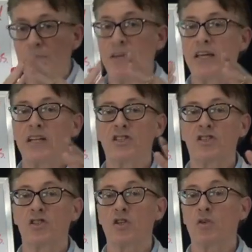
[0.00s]

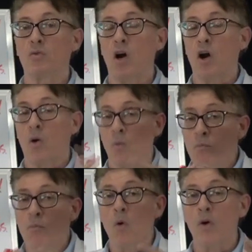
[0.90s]
begins to grow
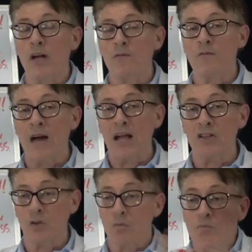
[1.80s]
more in
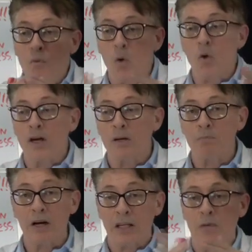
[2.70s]
value, more in
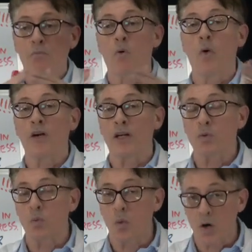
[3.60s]
money, more
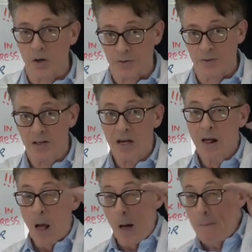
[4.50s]
in worth.
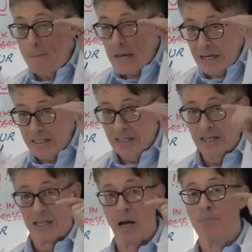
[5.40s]

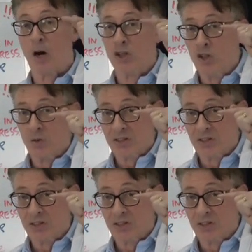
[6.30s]
Immediately upon you